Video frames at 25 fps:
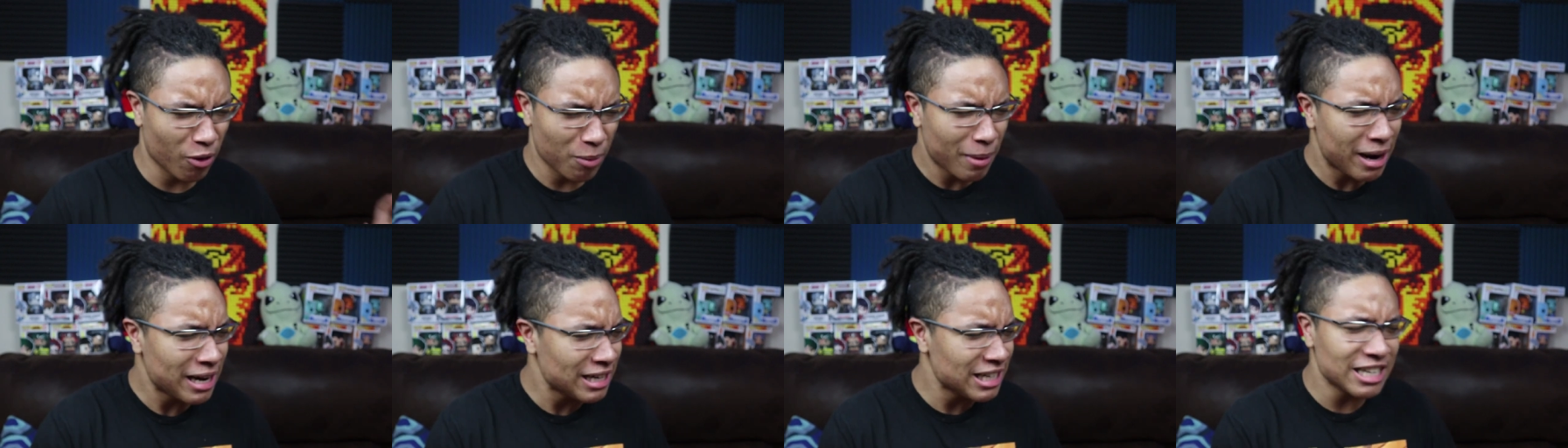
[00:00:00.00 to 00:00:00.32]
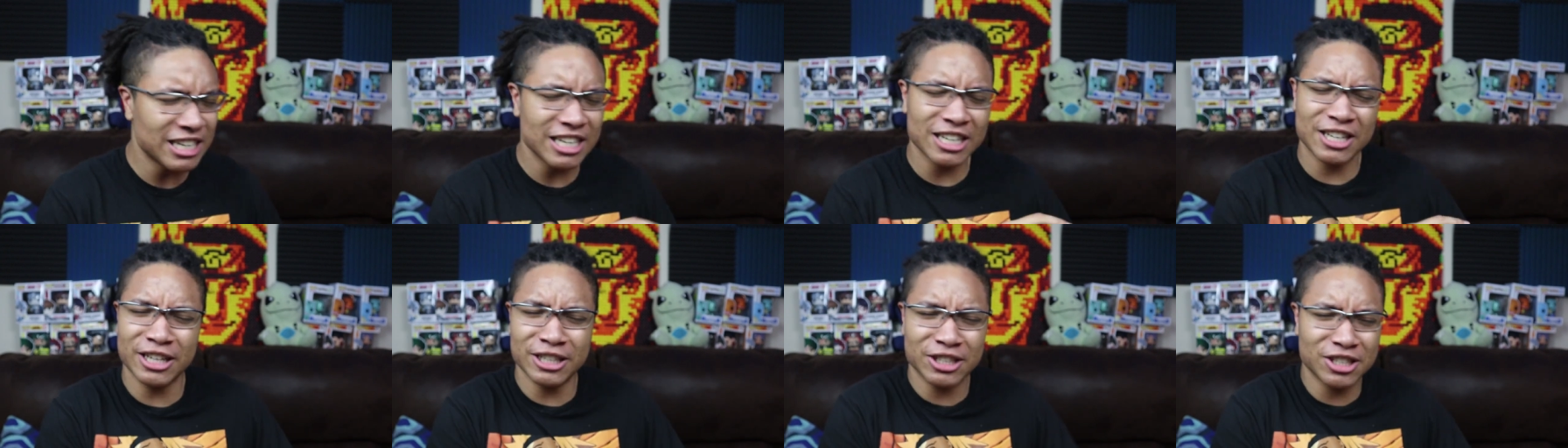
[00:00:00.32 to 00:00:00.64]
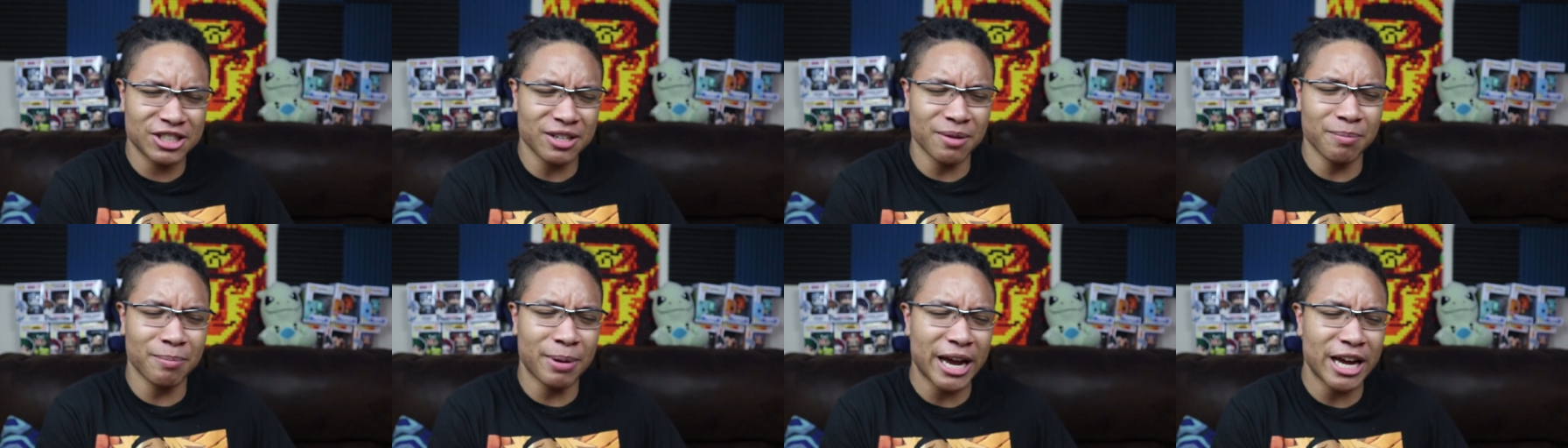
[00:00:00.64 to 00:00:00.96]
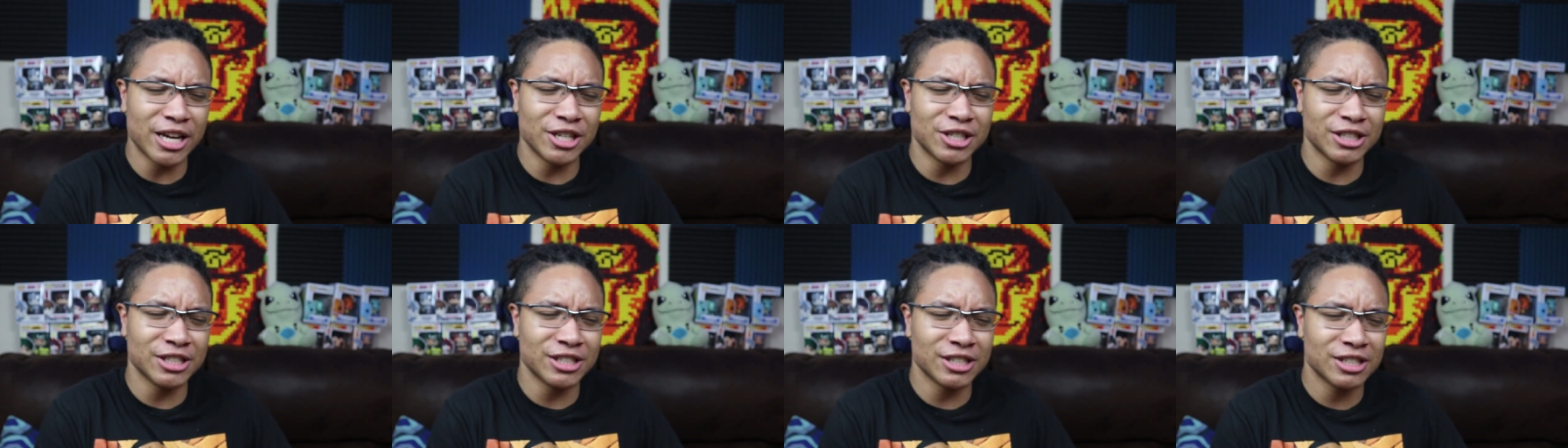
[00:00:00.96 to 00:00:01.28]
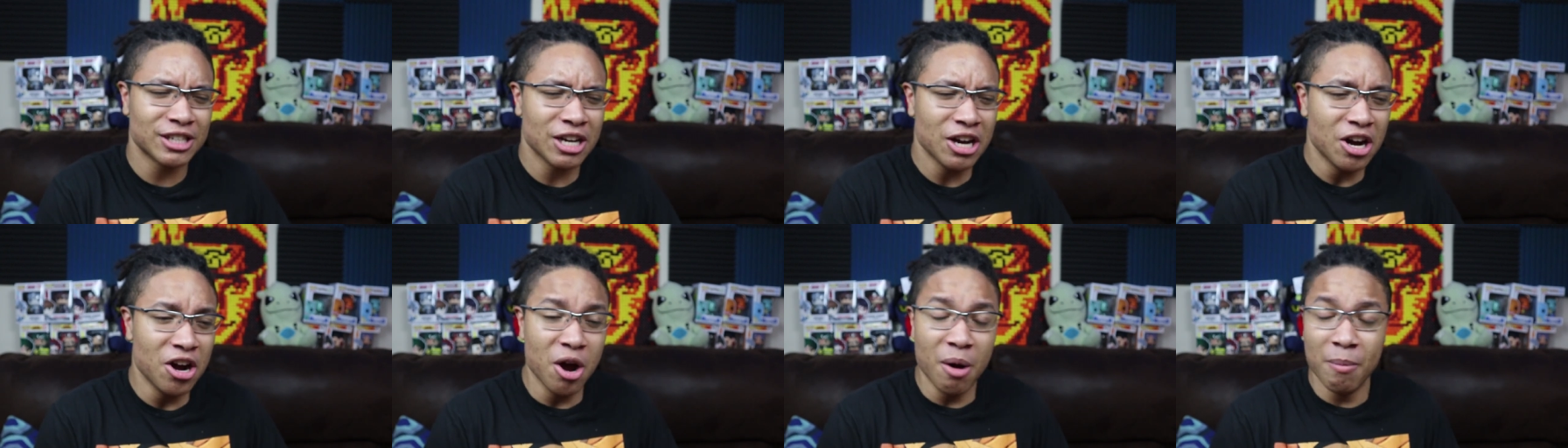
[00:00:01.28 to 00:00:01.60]
We might need to ditch some
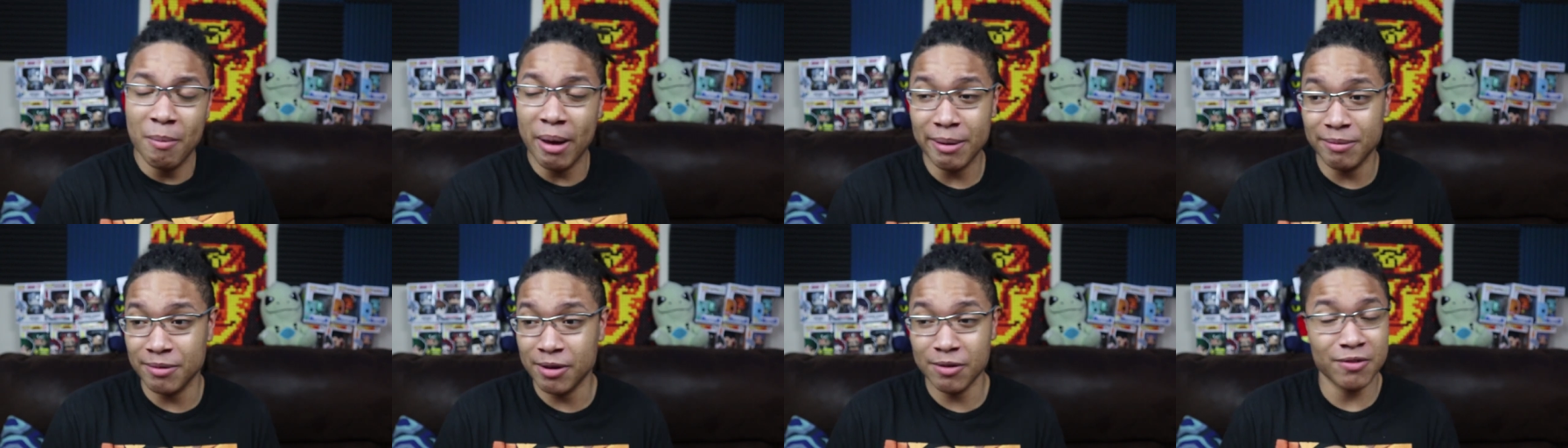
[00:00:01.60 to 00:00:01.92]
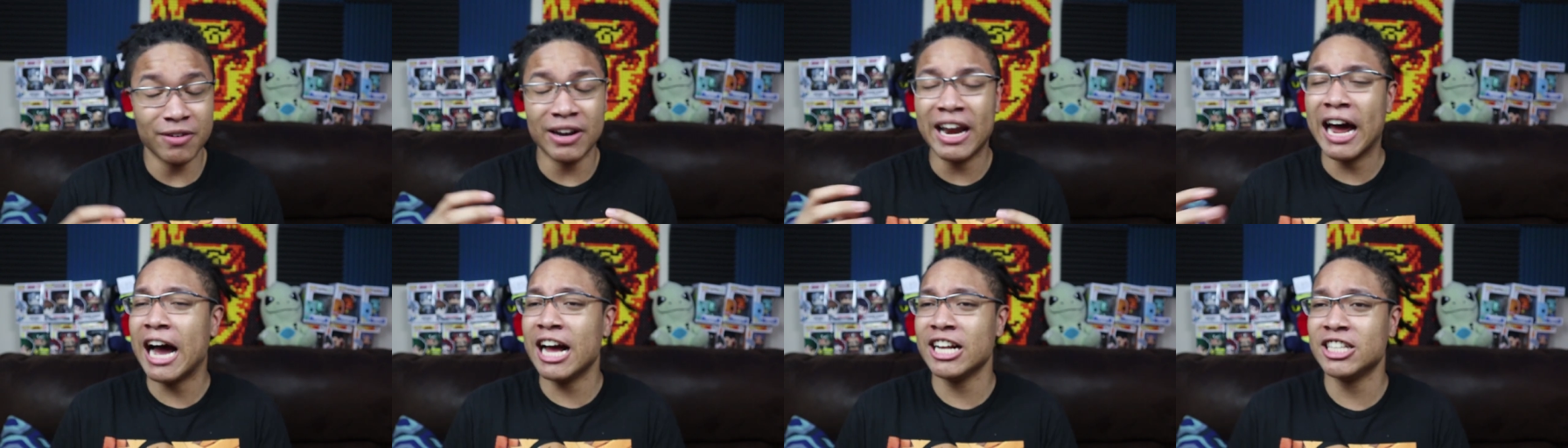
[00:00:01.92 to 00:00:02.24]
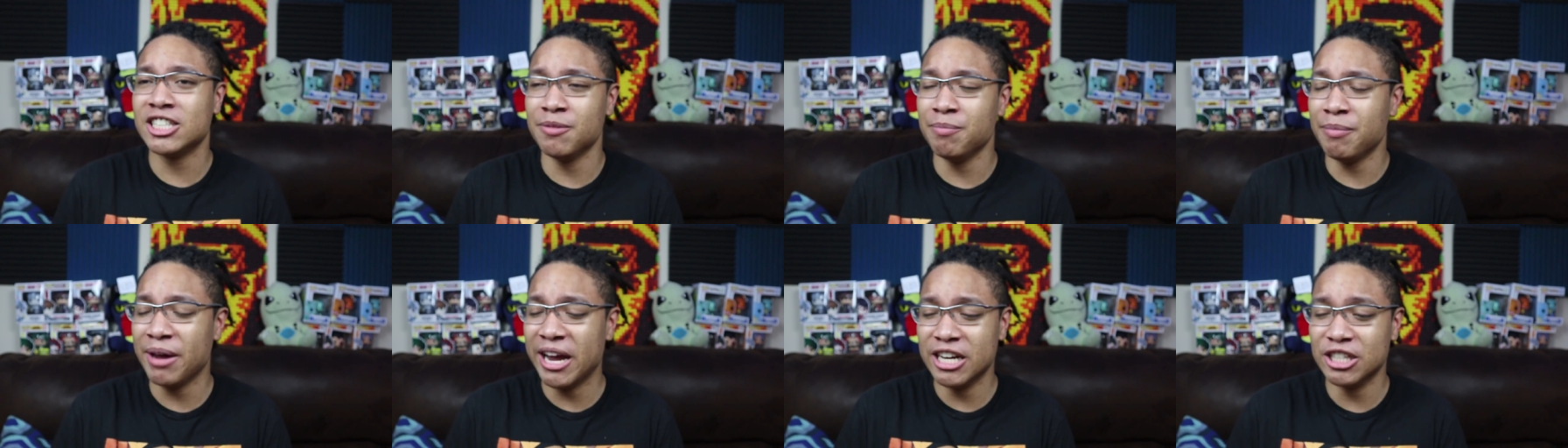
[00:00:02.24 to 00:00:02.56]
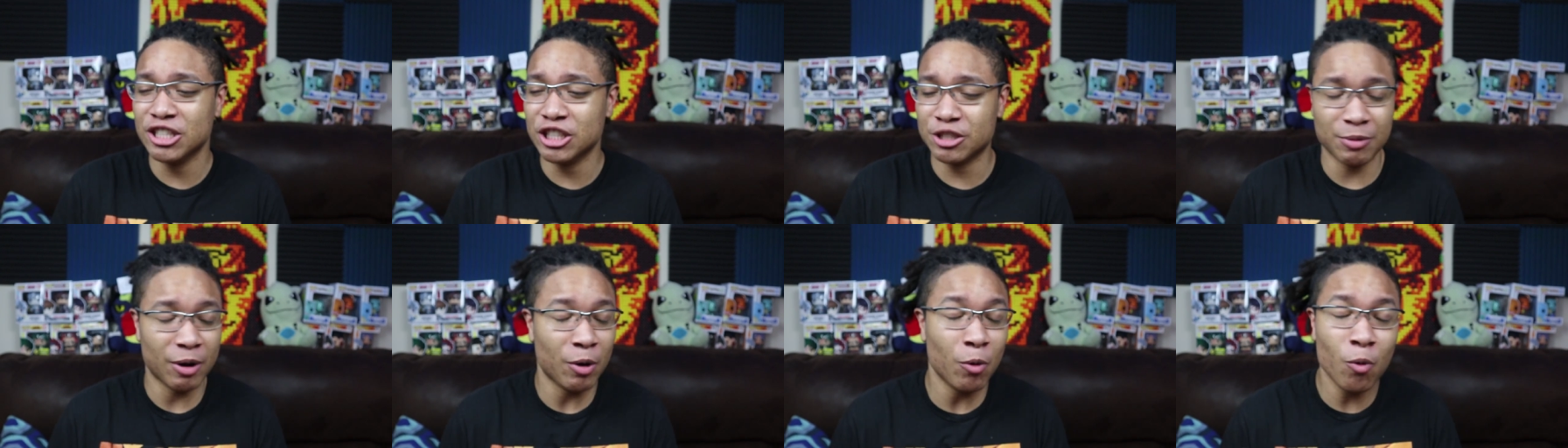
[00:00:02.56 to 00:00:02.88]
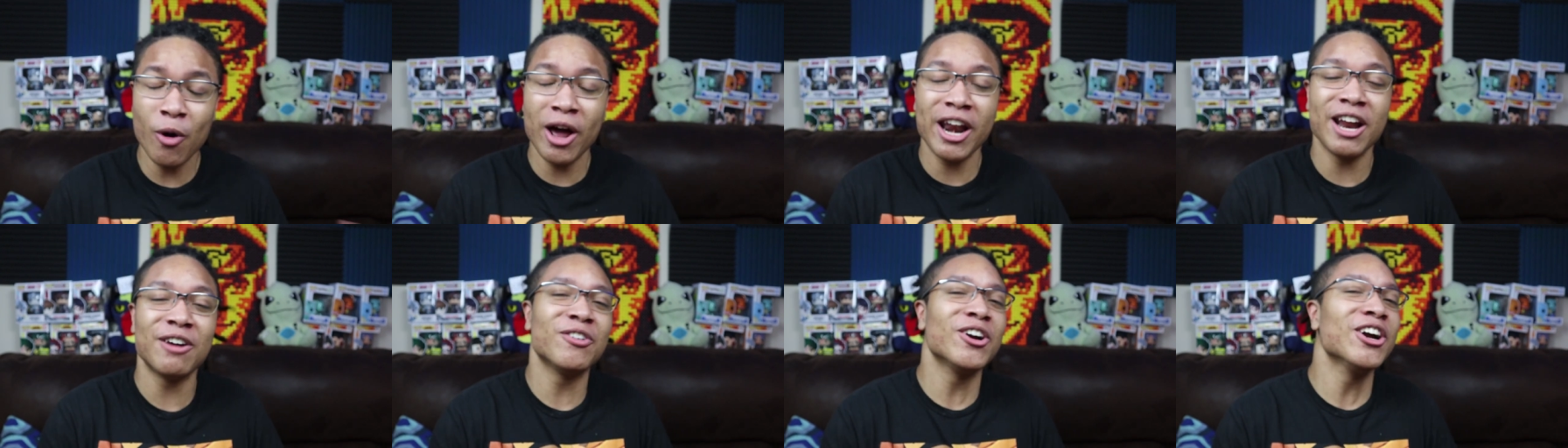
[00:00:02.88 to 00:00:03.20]
pages, maybe even add some pages, but
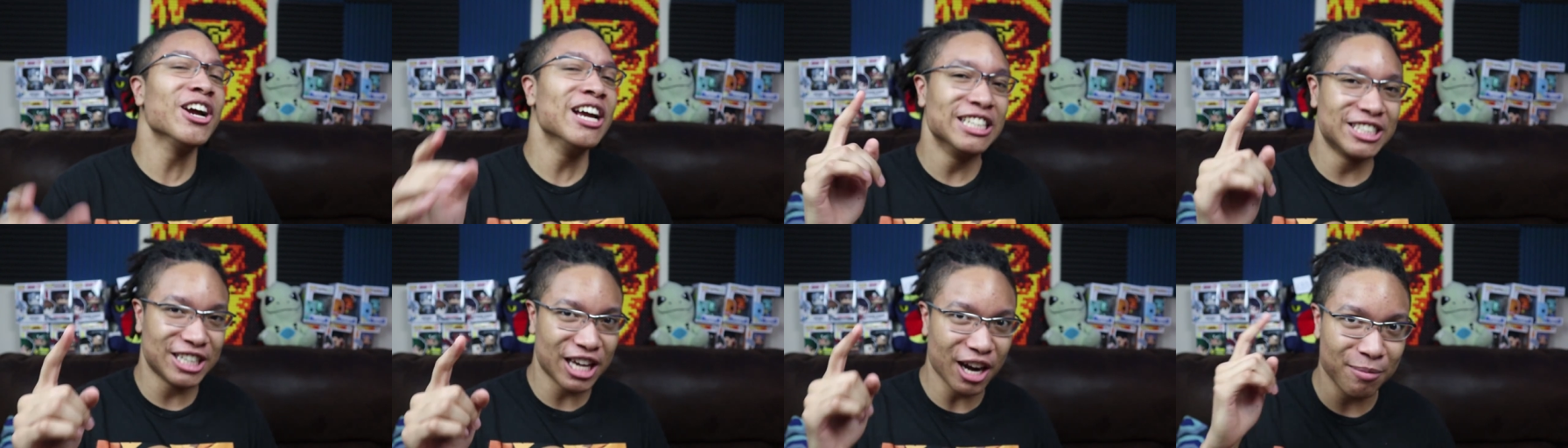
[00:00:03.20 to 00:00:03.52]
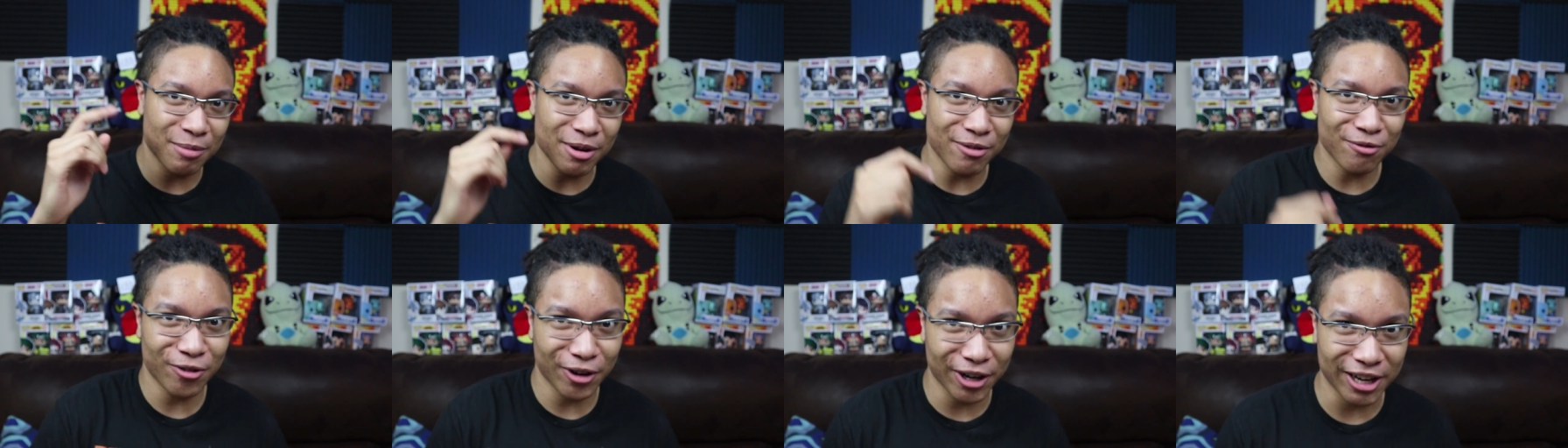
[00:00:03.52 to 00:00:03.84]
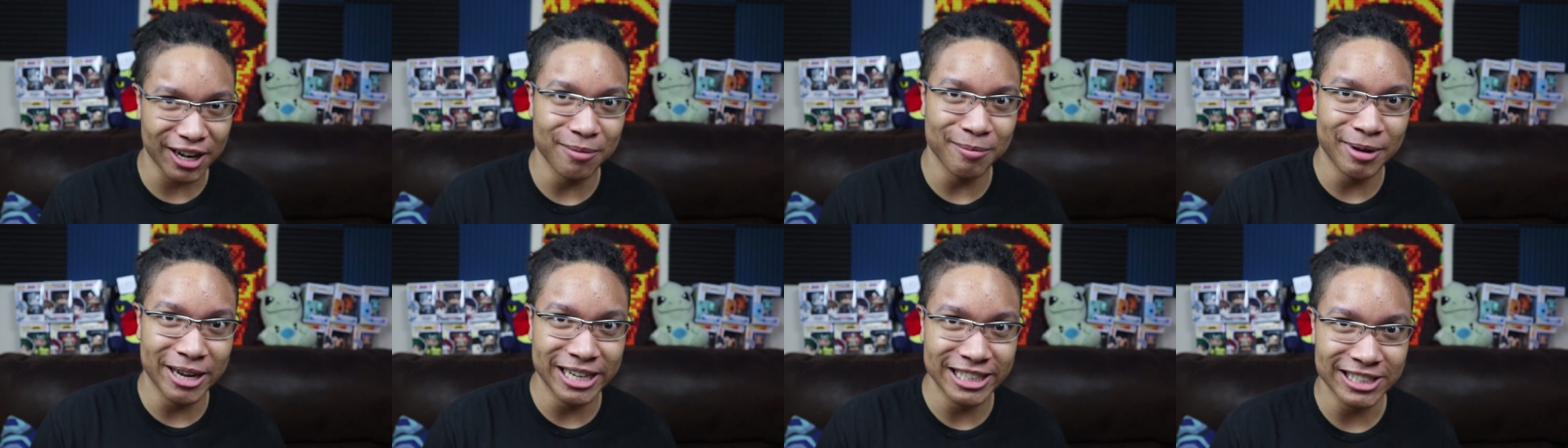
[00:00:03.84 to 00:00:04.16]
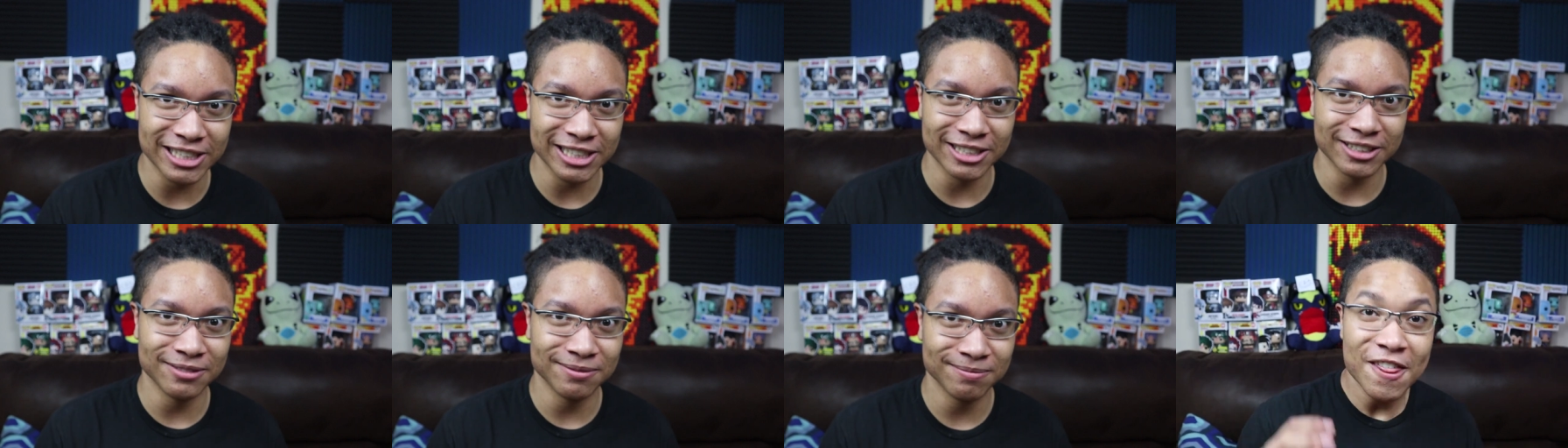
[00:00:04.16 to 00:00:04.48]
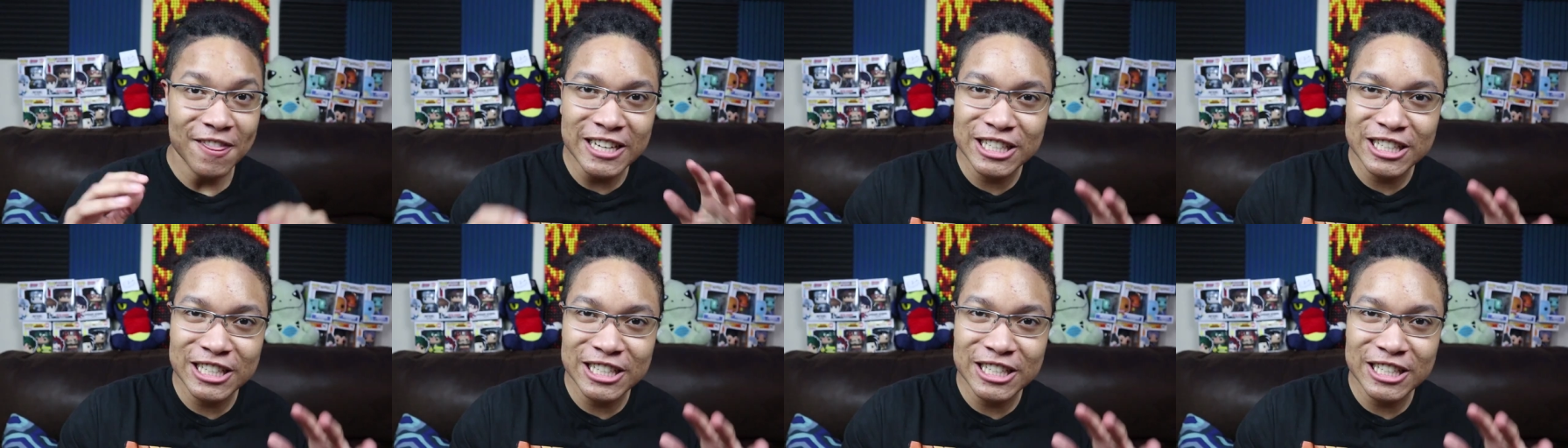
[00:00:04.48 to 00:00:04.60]
whatever, it's gonna be freaking amazing.